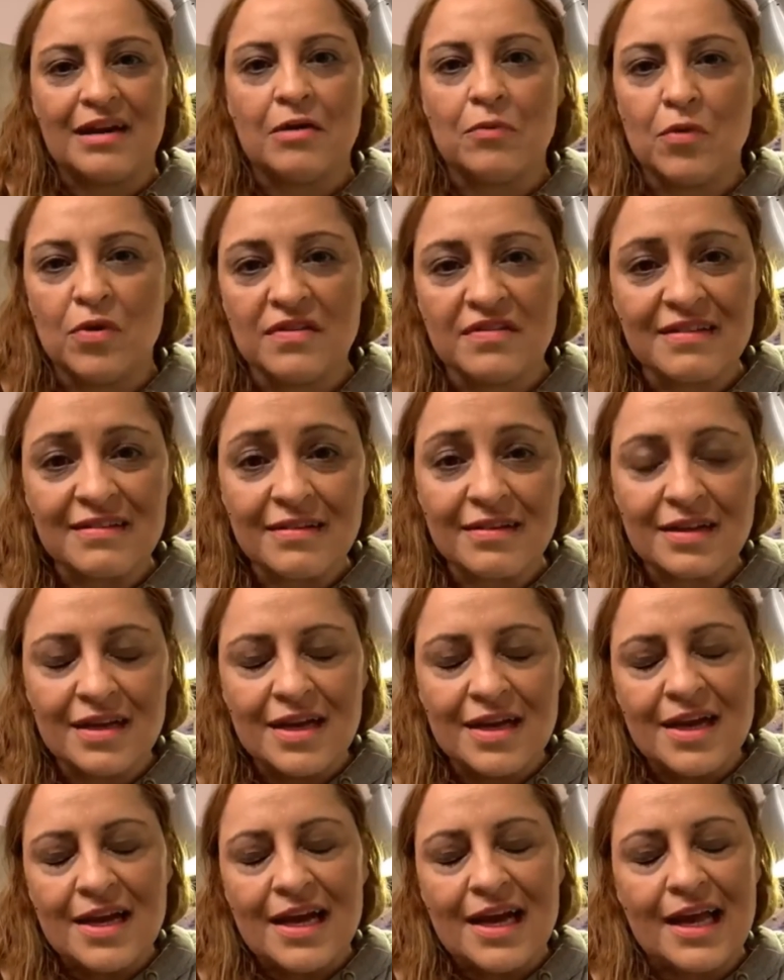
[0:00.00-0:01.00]
that I wasn't,
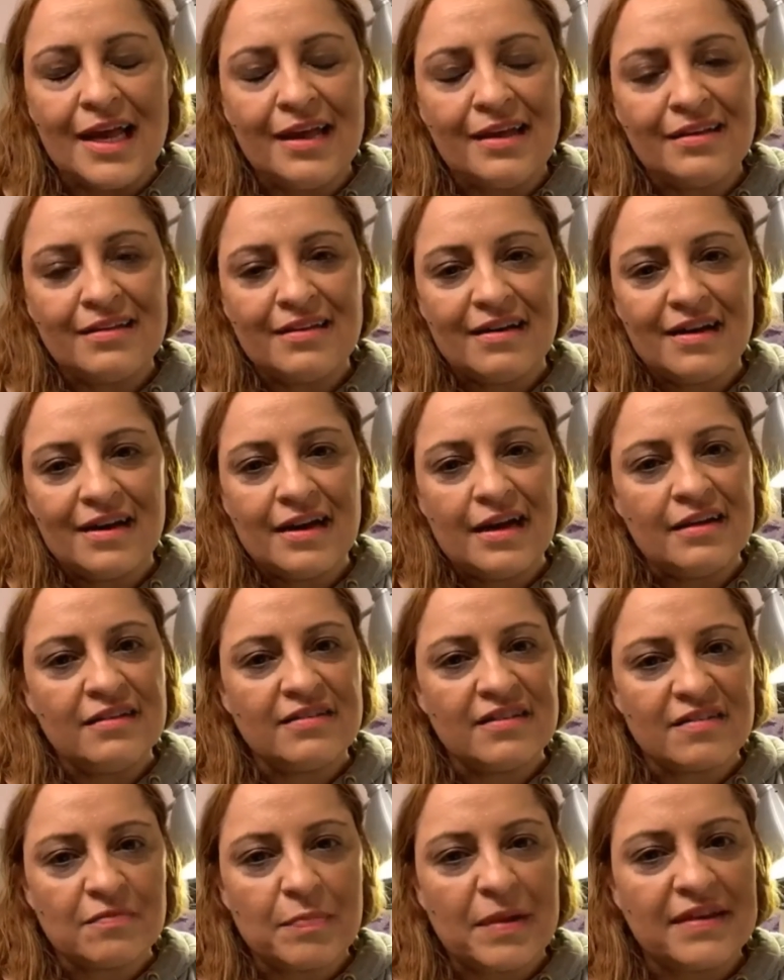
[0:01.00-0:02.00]

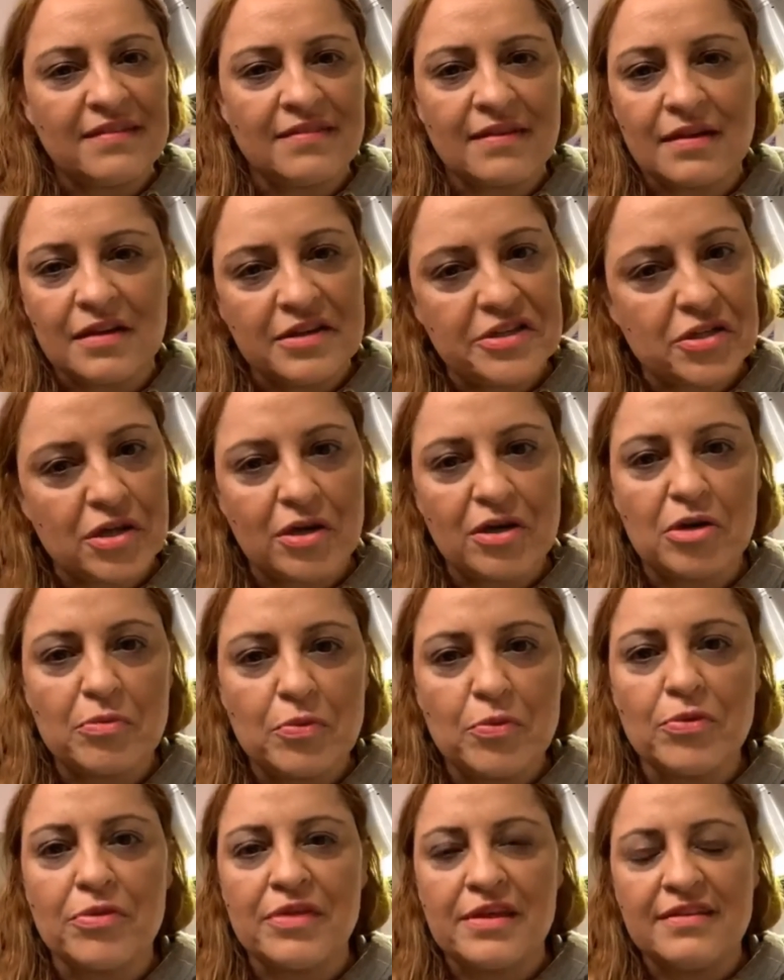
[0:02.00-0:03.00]
and just basically showed
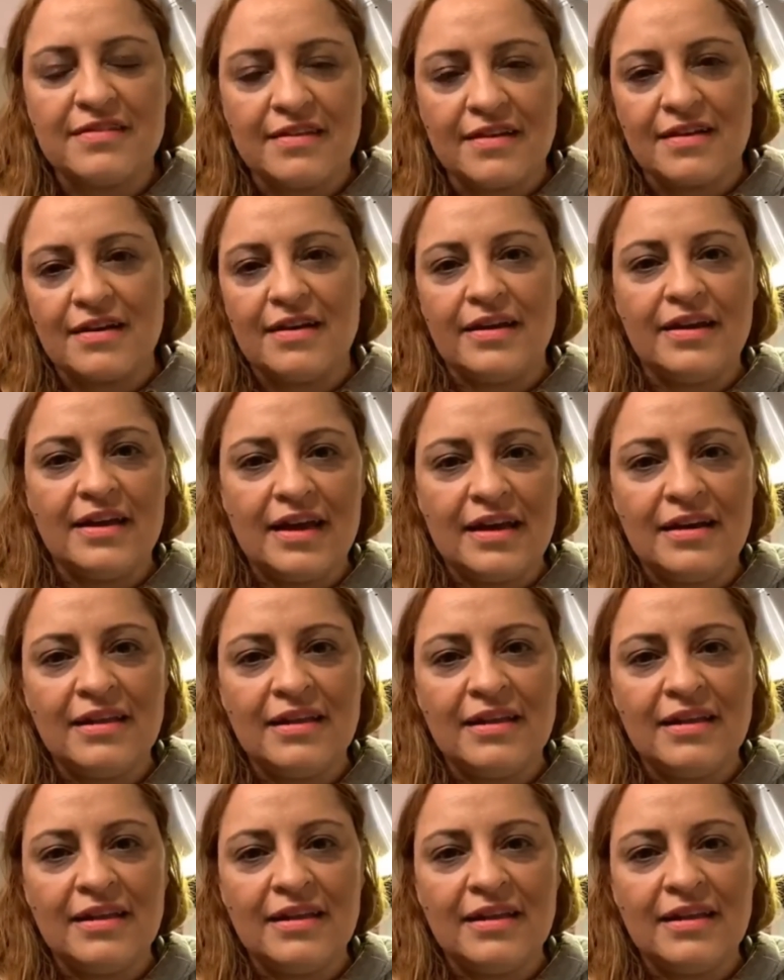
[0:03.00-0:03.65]
up authentically.